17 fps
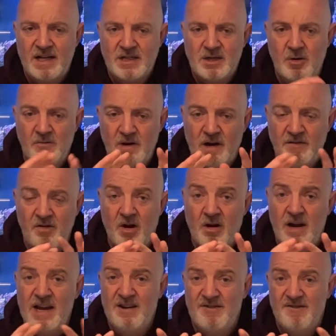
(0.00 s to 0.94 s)
So I've
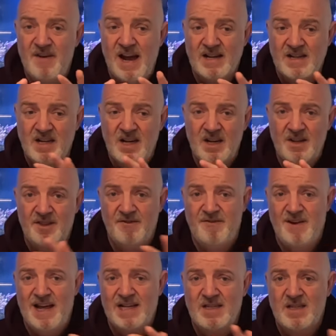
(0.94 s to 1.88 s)
got in effect the
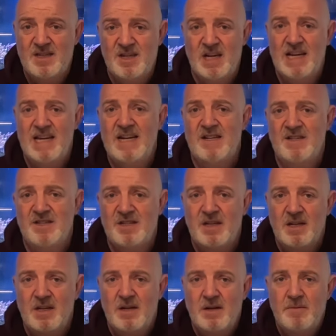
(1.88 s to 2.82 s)
flattest, cleanest
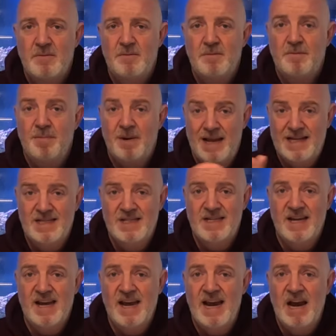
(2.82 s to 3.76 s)

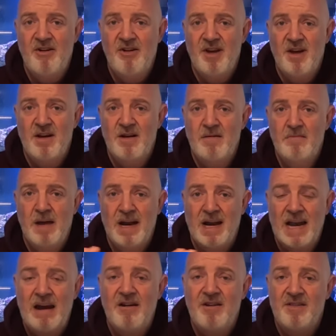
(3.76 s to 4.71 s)
plastic area and
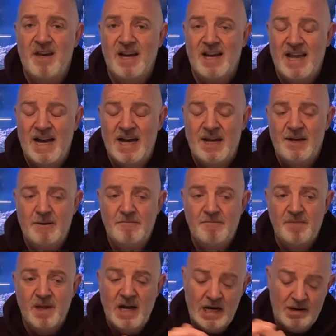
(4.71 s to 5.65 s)
metal area that I can,
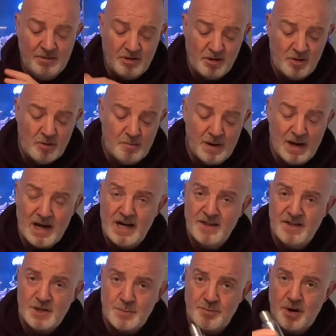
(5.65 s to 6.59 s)
and I'm going to apply
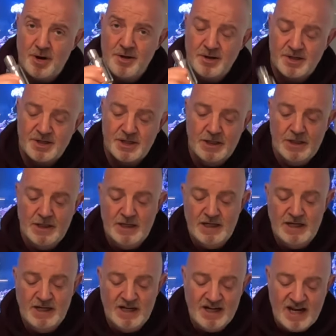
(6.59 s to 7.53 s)
this product.
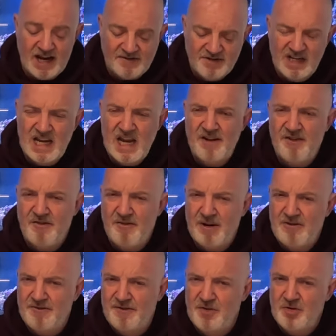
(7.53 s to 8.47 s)
You have to leave it for
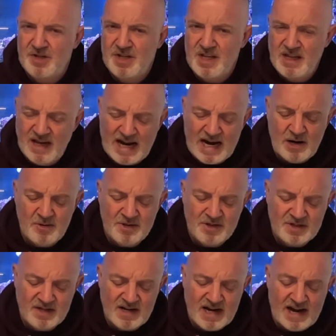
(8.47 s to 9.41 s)
about 40
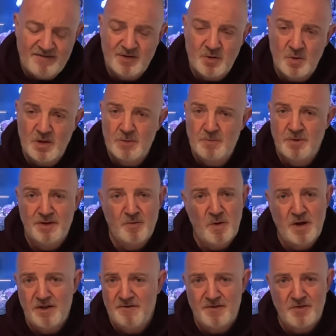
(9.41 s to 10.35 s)
hours afterwards, but the
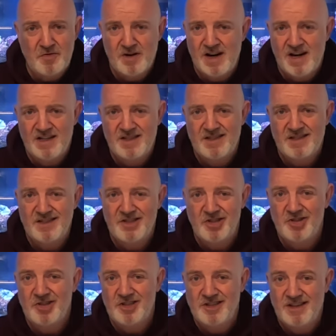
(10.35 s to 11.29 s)
weather forecast is
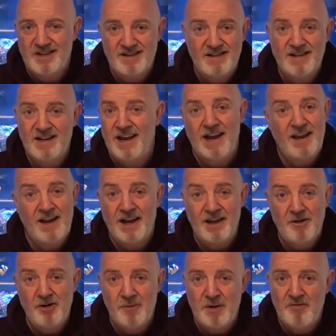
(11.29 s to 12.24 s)
such that I
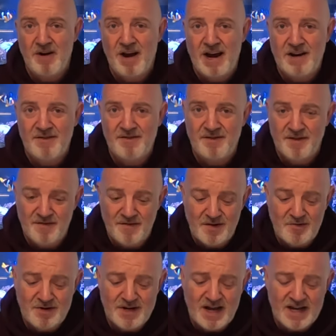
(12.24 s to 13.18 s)
am going to be riding for a
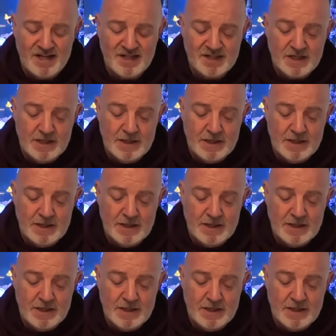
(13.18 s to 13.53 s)
few days.